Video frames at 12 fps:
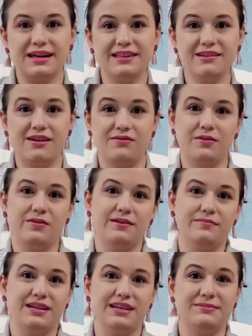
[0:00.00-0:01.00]
Hello everyone,
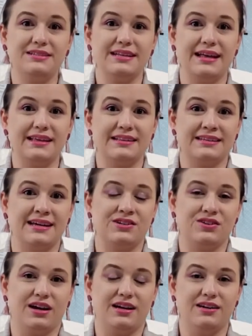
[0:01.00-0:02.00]
my name is
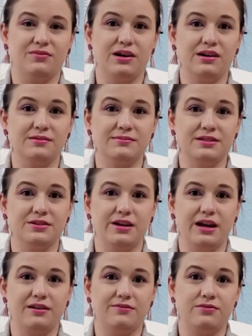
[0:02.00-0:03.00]
Alexandra and welcome to
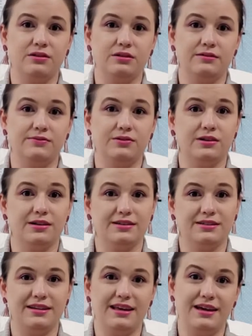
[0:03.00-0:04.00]
Creative 404.
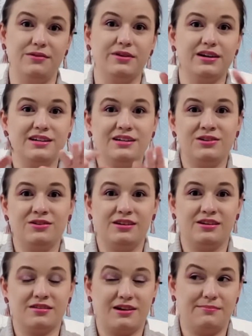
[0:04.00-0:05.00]
Today we're going to do
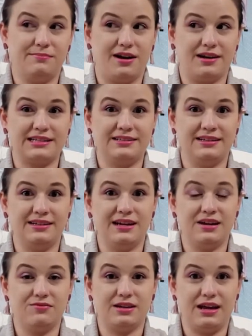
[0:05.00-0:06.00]
another unboxing
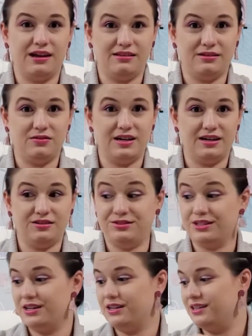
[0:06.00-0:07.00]
of an LOL
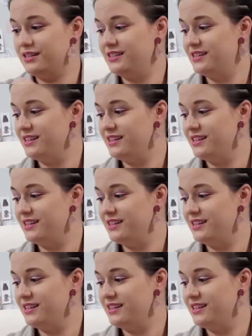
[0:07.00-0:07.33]
doll.